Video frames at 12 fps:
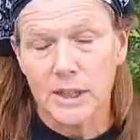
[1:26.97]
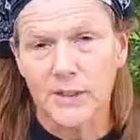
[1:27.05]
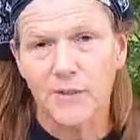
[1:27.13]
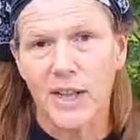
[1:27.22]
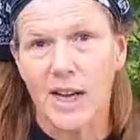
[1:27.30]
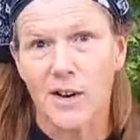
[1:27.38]

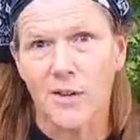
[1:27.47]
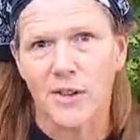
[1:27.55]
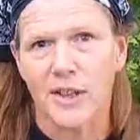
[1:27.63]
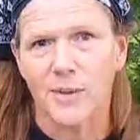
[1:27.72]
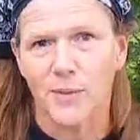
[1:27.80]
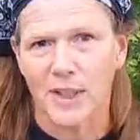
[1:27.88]
Living
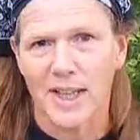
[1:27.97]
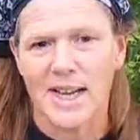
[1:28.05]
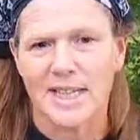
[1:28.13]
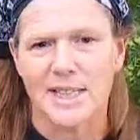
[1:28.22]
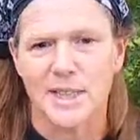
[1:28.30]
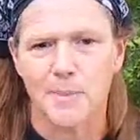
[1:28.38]
healthy really
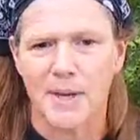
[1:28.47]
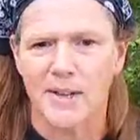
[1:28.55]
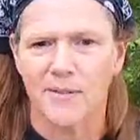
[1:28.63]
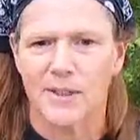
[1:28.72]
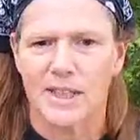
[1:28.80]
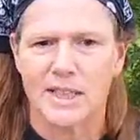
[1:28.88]
has its
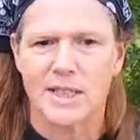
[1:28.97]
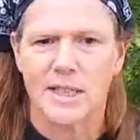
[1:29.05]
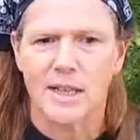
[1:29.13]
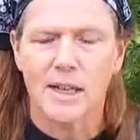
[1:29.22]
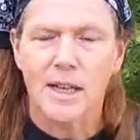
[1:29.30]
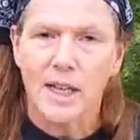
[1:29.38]
benefits.
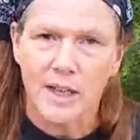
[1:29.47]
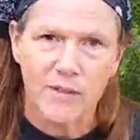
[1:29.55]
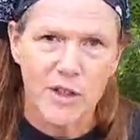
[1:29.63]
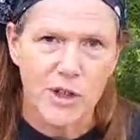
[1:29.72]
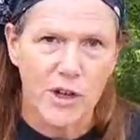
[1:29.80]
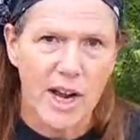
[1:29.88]

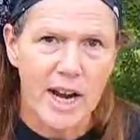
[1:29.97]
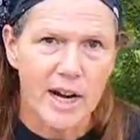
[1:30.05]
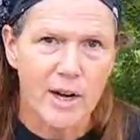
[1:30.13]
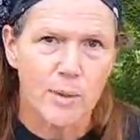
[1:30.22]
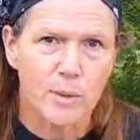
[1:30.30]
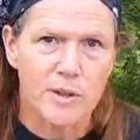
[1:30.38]
Even your
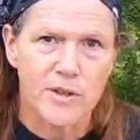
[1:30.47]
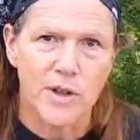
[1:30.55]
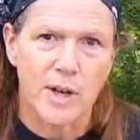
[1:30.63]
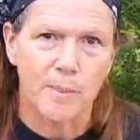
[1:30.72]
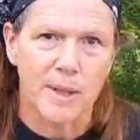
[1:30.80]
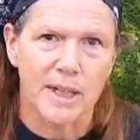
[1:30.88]
hair will
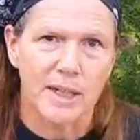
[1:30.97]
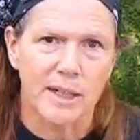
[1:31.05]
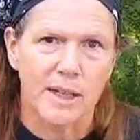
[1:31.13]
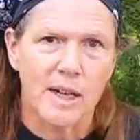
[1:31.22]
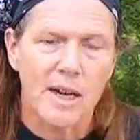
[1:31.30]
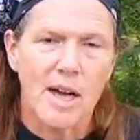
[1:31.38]
stop
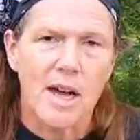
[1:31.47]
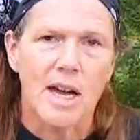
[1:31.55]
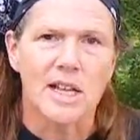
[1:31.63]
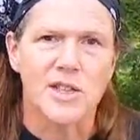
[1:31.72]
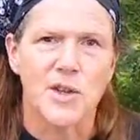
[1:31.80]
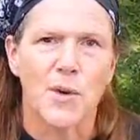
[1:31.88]
getting
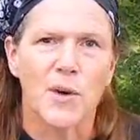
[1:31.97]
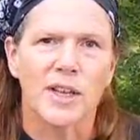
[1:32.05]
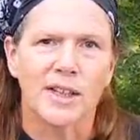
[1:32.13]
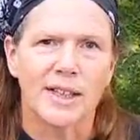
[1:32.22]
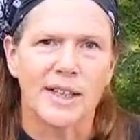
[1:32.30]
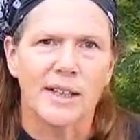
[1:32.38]
as
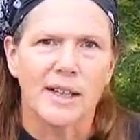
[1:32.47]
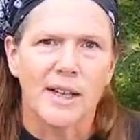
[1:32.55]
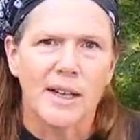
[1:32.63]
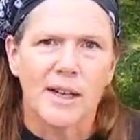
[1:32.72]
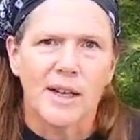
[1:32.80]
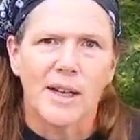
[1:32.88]
oily
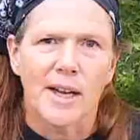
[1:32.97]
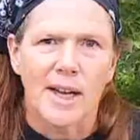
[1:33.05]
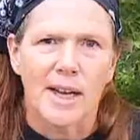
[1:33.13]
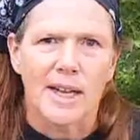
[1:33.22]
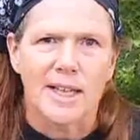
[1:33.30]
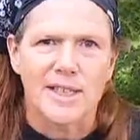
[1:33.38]

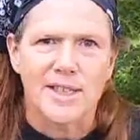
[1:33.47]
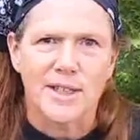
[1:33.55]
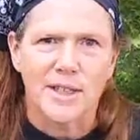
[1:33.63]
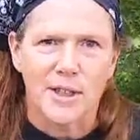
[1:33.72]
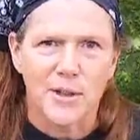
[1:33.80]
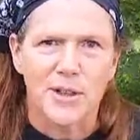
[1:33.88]
as
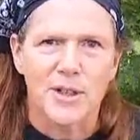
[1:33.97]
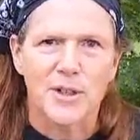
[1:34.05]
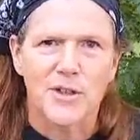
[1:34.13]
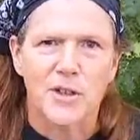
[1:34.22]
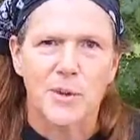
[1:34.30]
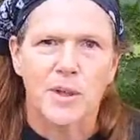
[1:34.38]
you're
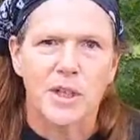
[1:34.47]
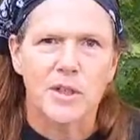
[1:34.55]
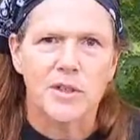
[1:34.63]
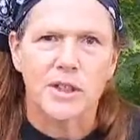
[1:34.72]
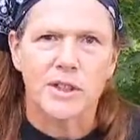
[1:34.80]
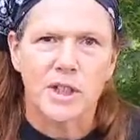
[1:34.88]
used to when
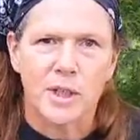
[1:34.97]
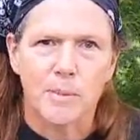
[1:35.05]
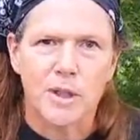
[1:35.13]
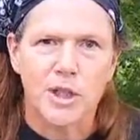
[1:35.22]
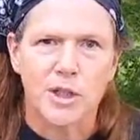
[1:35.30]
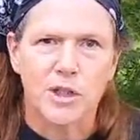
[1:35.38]
using the
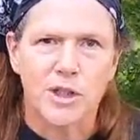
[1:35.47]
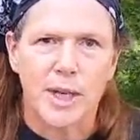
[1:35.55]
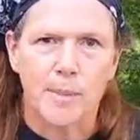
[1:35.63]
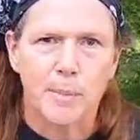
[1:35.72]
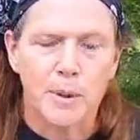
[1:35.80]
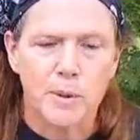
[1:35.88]
commercial
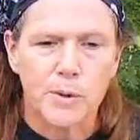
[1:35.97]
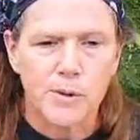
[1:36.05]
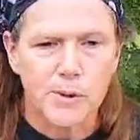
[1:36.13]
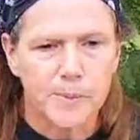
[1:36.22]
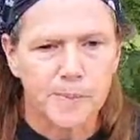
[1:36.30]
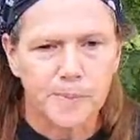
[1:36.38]

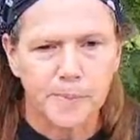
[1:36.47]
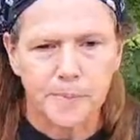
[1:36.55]
shampoos.